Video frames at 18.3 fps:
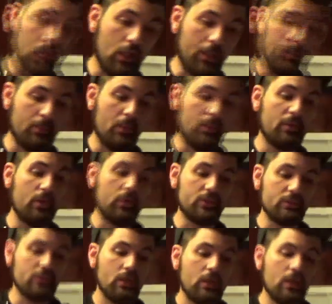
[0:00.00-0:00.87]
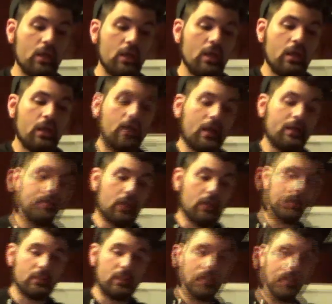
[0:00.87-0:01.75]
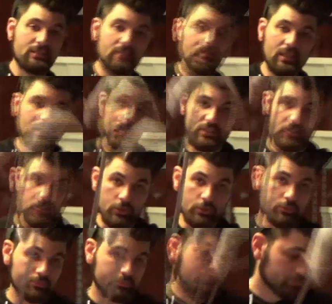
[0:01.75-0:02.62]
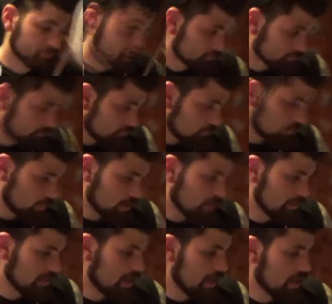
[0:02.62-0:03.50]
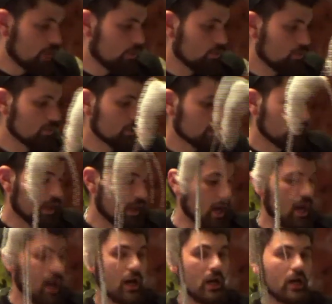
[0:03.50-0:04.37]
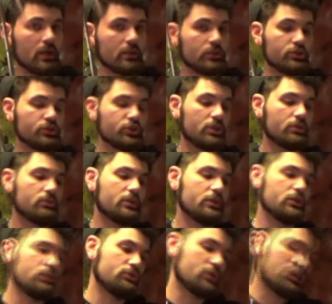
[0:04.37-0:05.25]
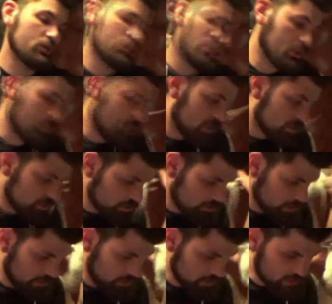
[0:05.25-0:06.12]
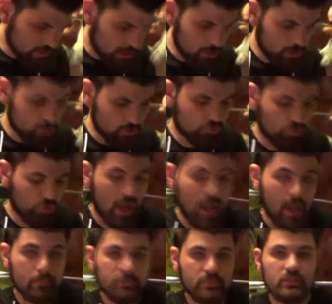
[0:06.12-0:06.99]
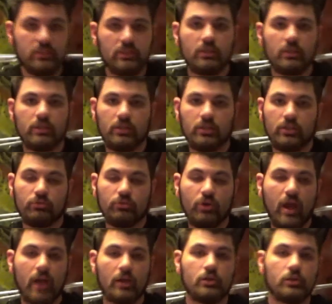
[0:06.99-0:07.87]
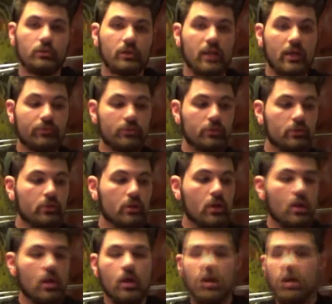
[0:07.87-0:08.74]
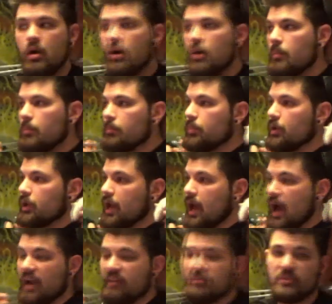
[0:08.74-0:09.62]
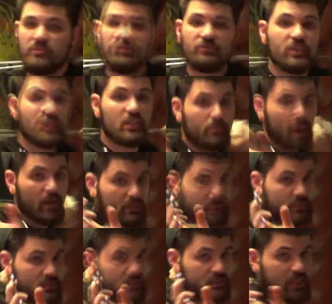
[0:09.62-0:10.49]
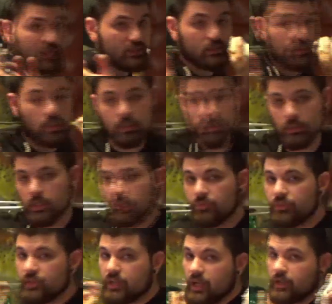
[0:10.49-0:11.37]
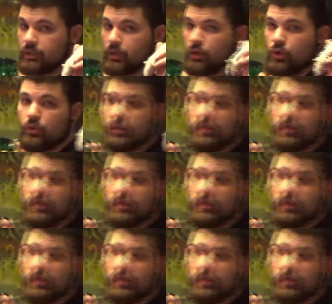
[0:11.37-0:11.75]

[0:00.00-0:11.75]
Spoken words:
lot about my boas. And Dante, like I said, gets 2. Now, generally, you want to make sure that your snake grabs the rat or whatever. But I've been feeding my snakes long enough that I know